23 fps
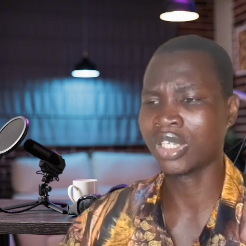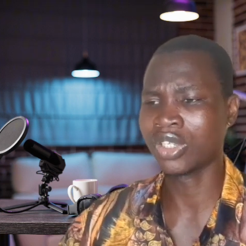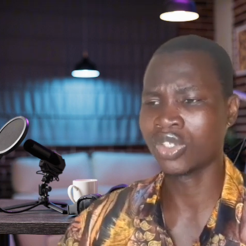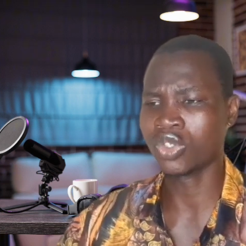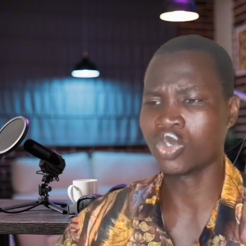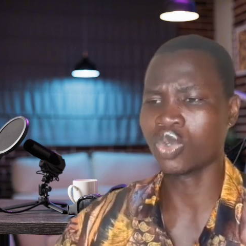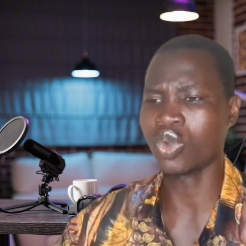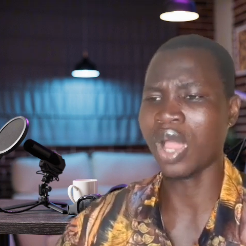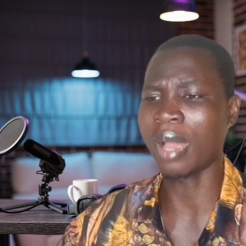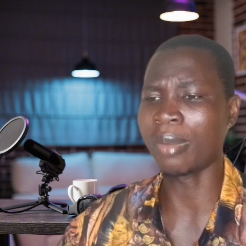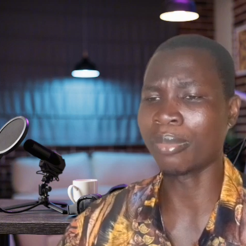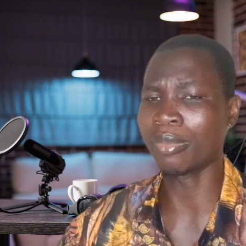
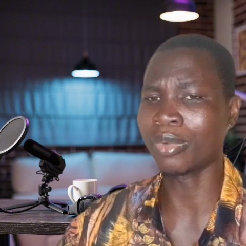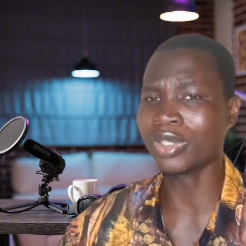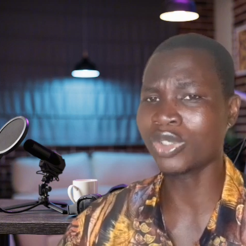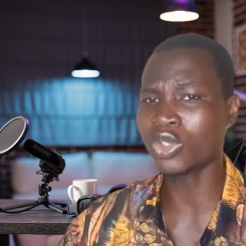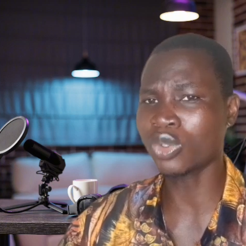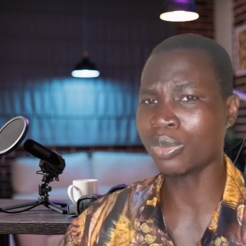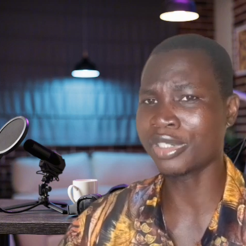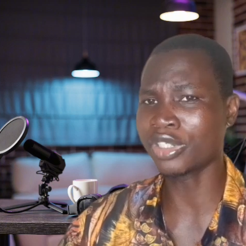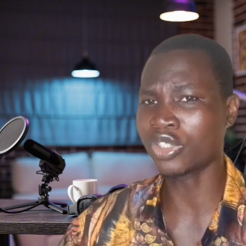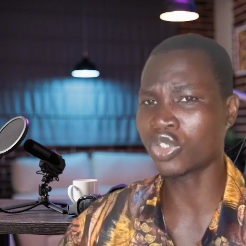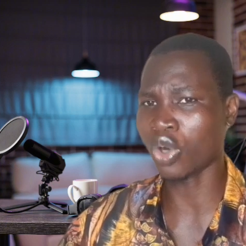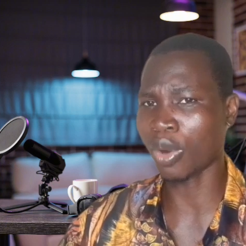So I'm going
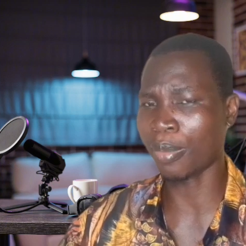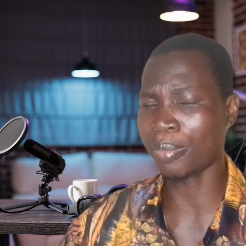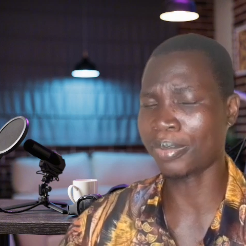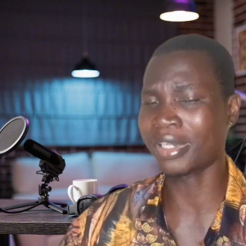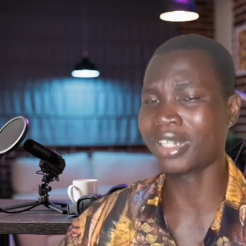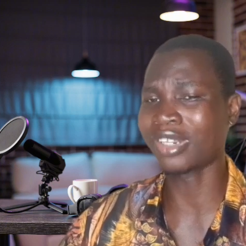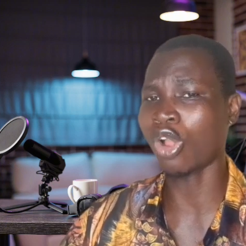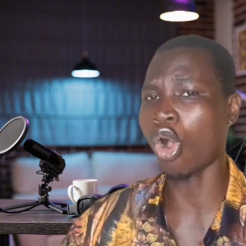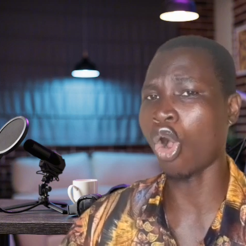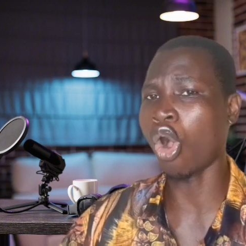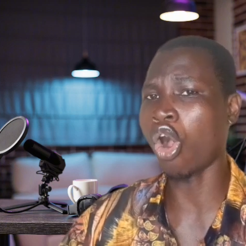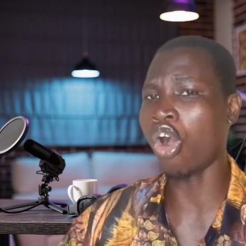to be
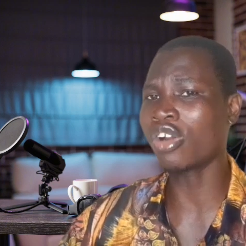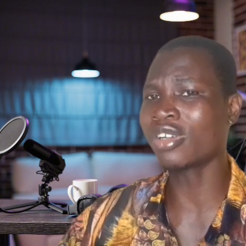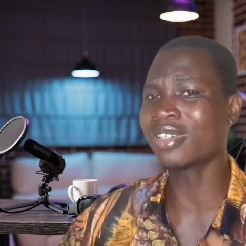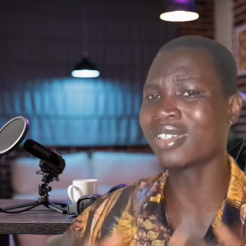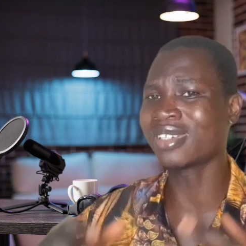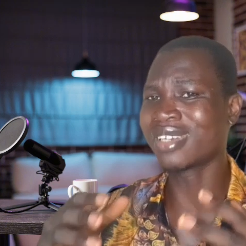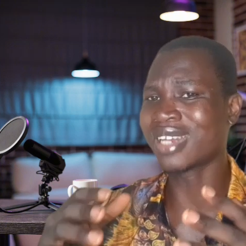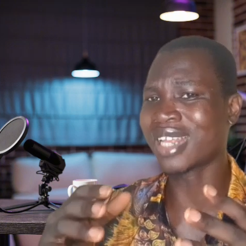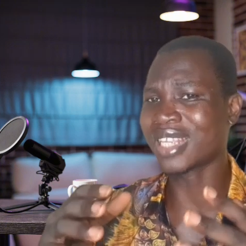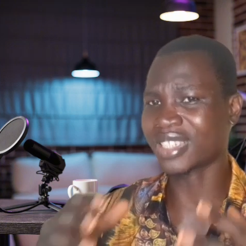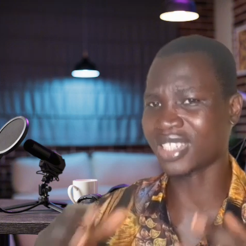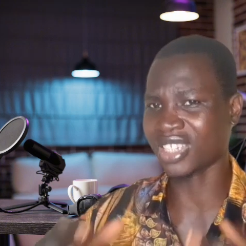dropping all the
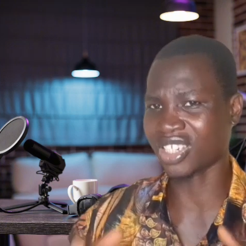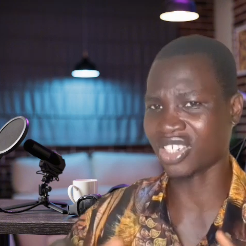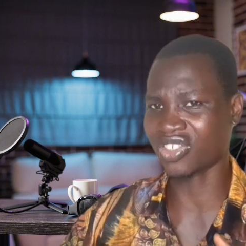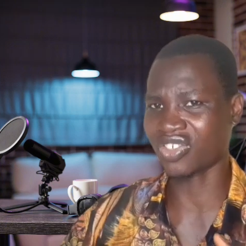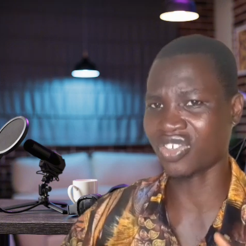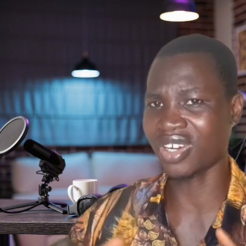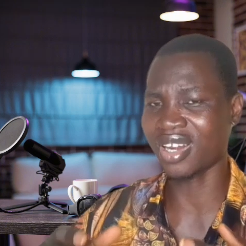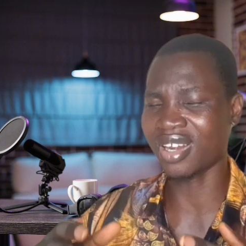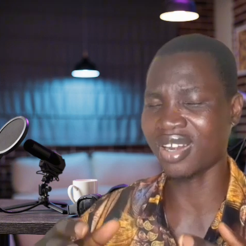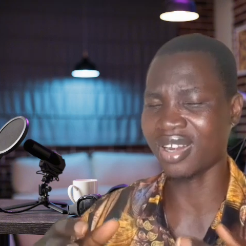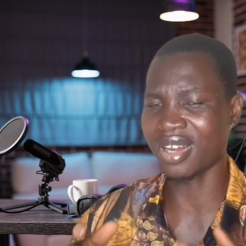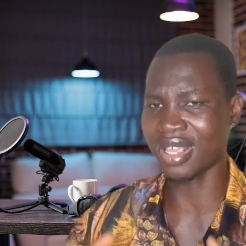
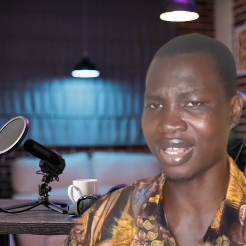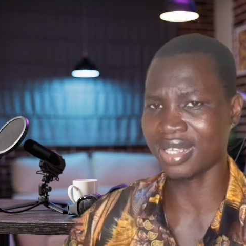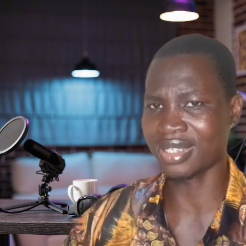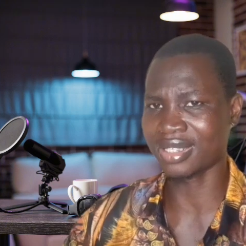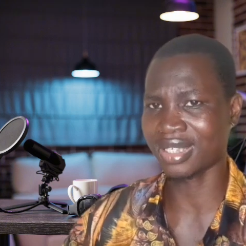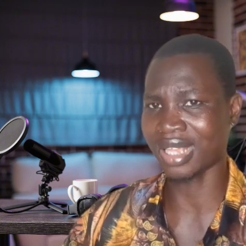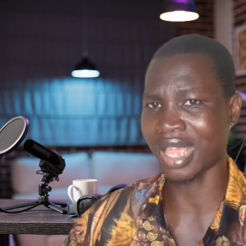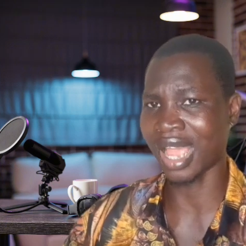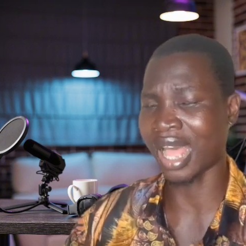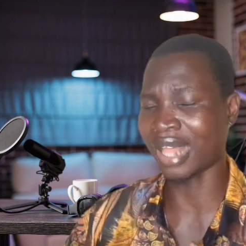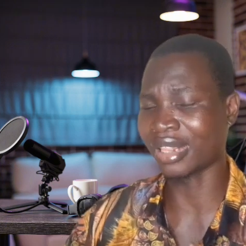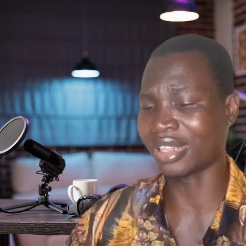necessary
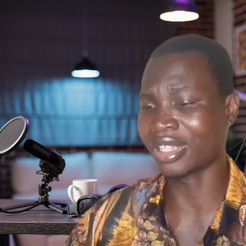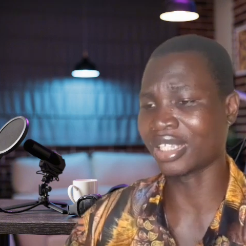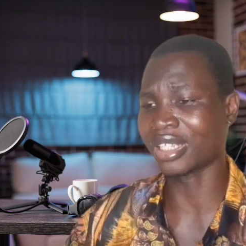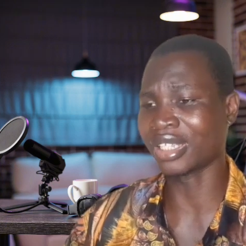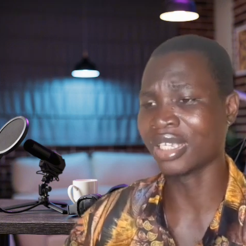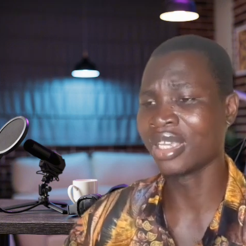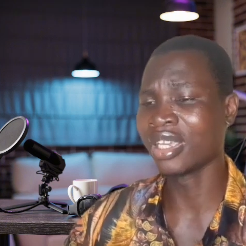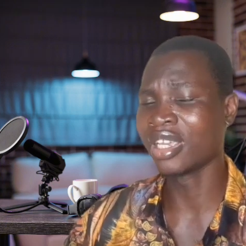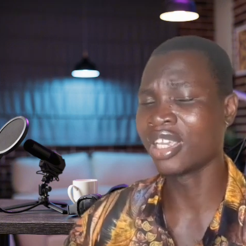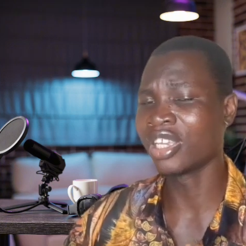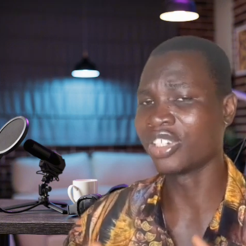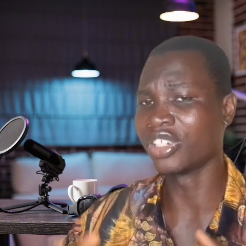links at
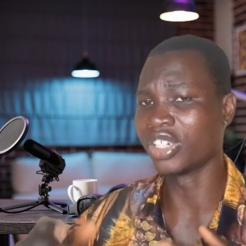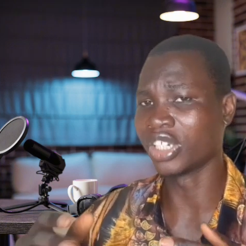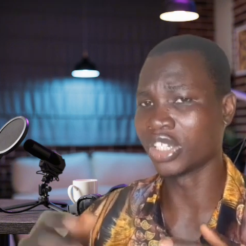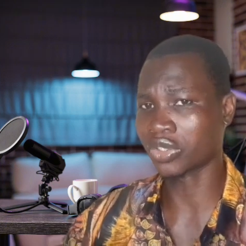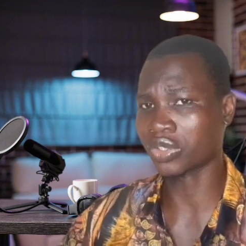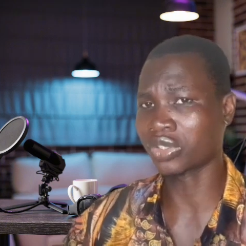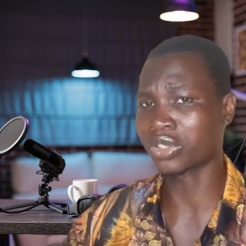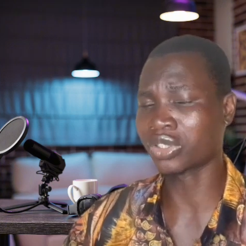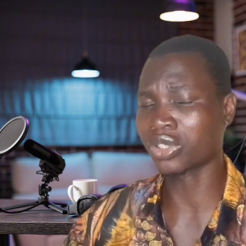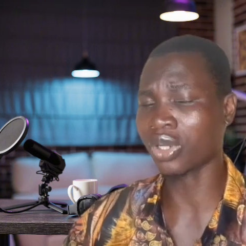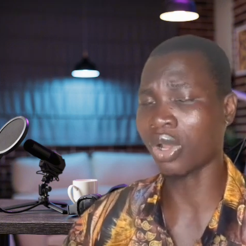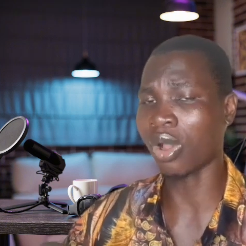the
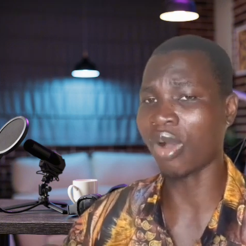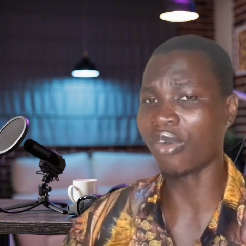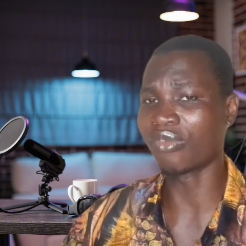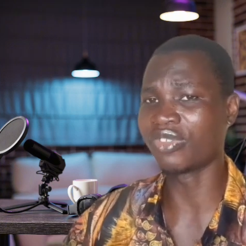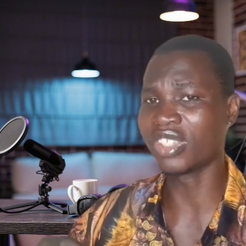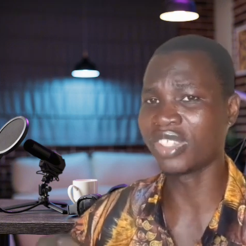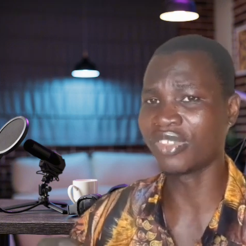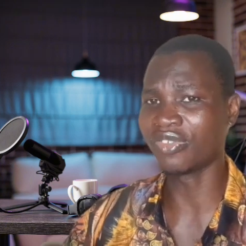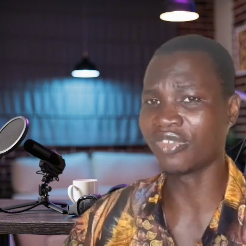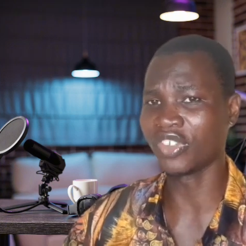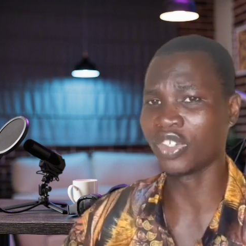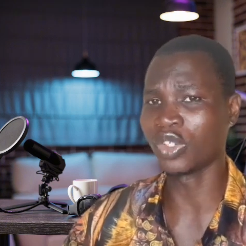description of
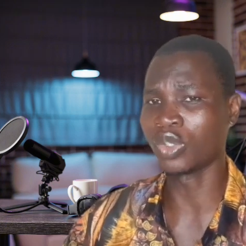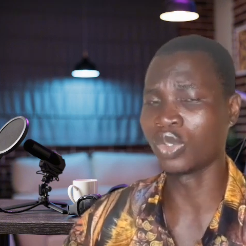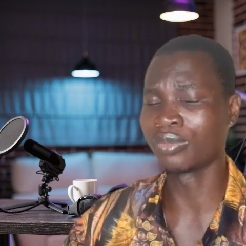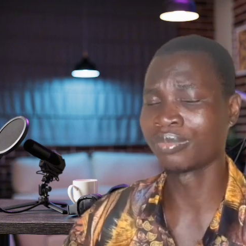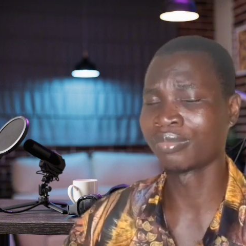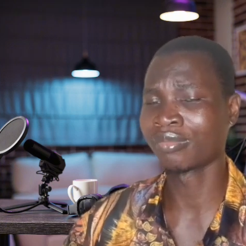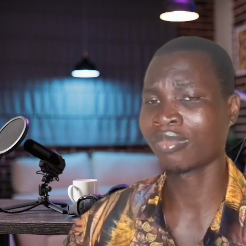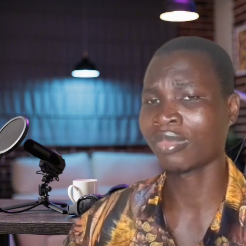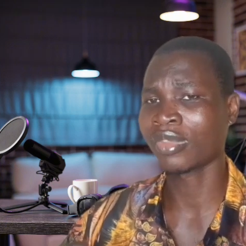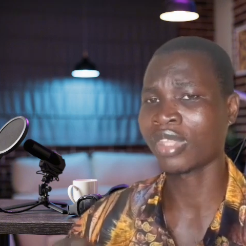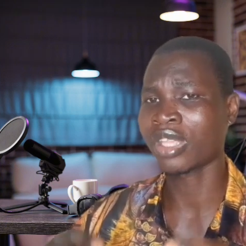this video.